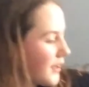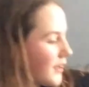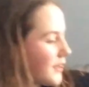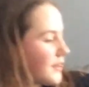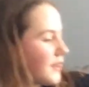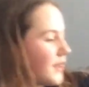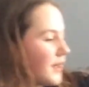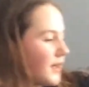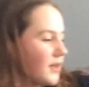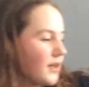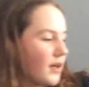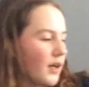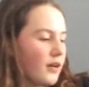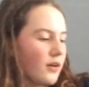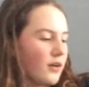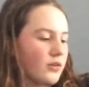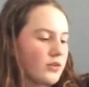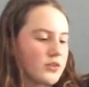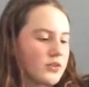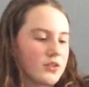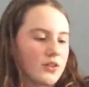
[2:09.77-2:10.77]
And then
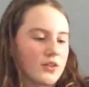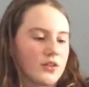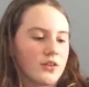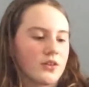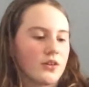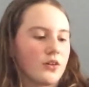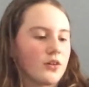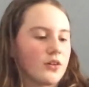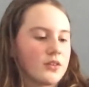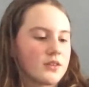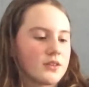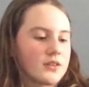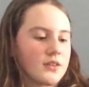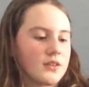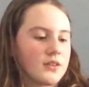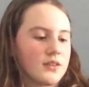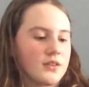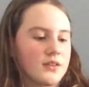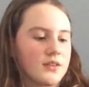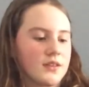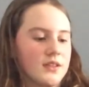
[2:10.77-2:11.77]
I also got
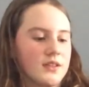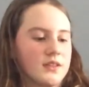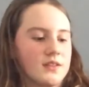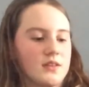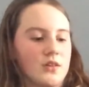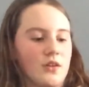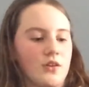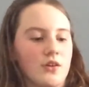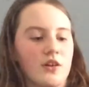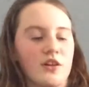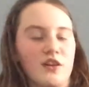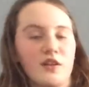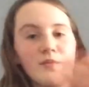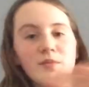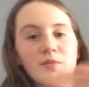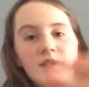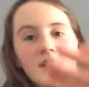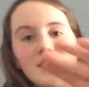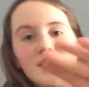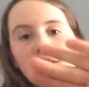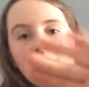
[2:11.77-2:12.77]
this
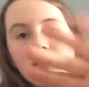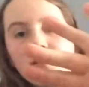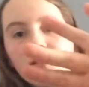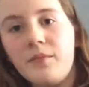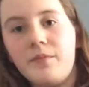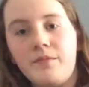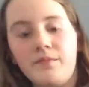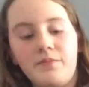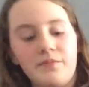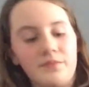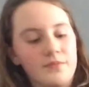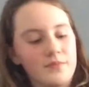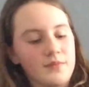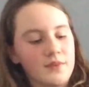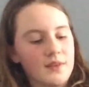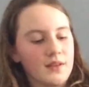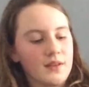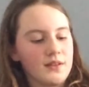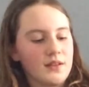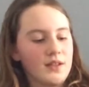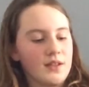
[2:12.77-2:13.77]
eucalyptus mm.
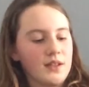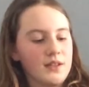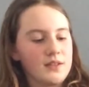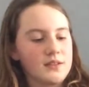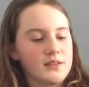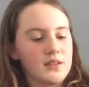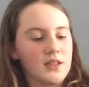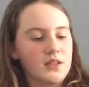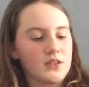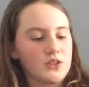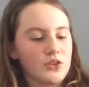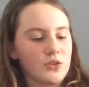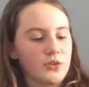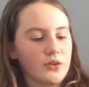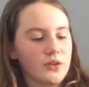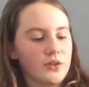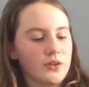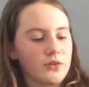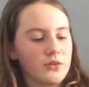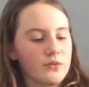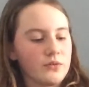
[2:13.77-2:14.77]
essential
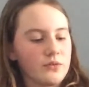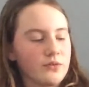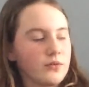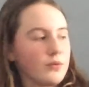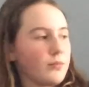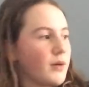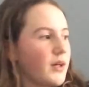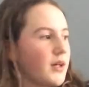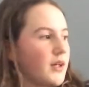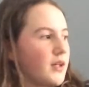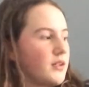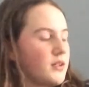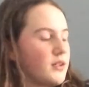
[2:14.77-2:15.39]
oil for my